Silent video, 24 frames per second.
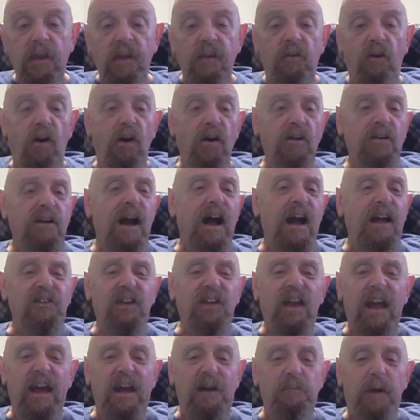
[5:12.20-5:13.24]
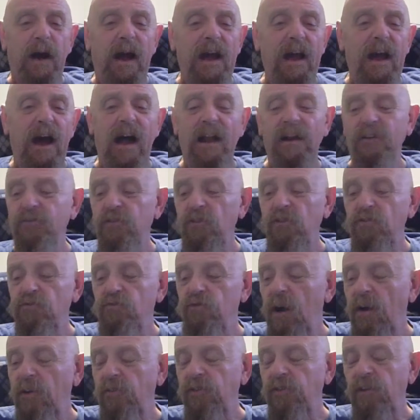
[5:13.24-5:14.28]
All kinds of antibiotics and
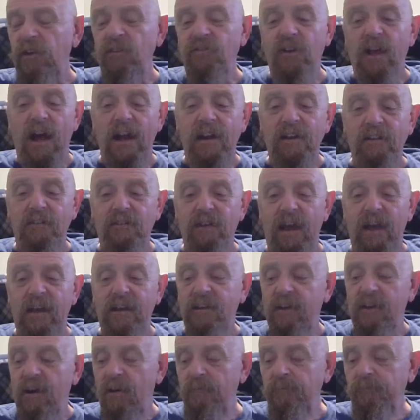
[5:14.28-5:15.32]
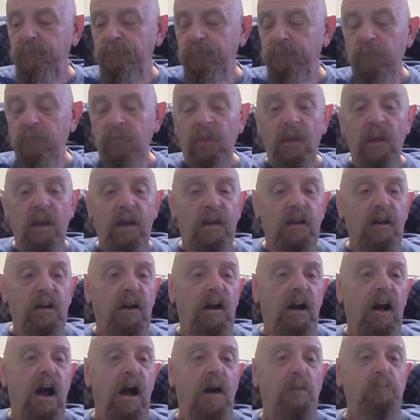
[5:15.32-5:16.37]
drugs he's got to take.
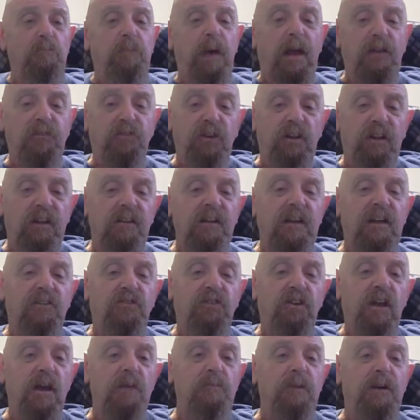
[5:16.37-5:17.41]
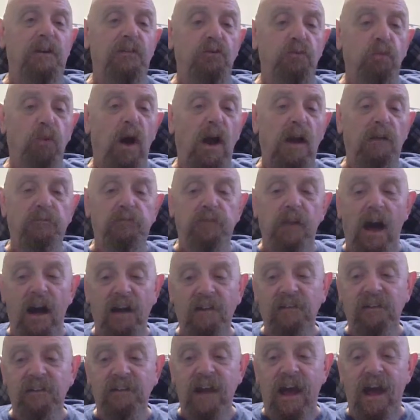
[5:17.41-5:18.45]
Basically, it's him and his wife
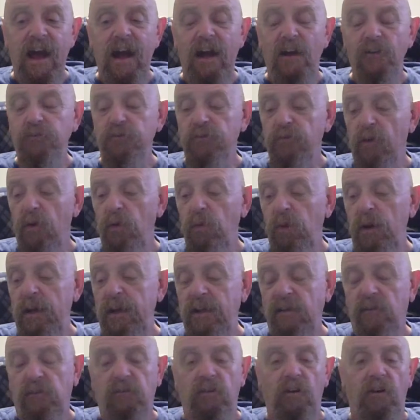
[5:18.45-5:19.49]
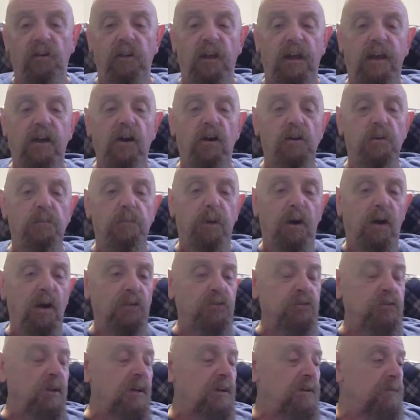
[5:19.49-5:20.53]
locked in the house for a week till they go to
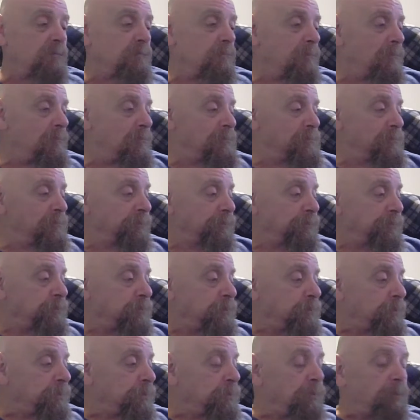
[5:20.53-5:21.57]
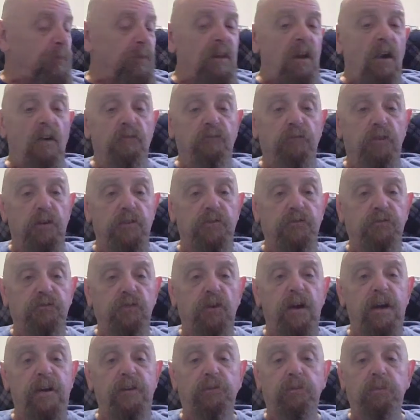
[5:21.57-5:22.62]
Boston for his
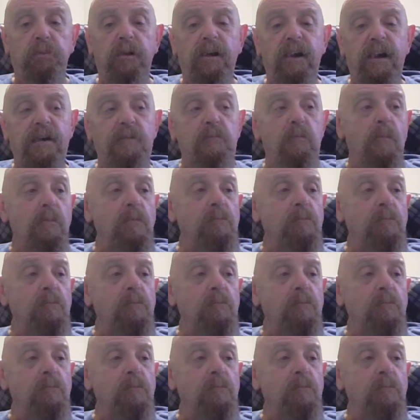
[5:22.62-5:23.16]
transplant.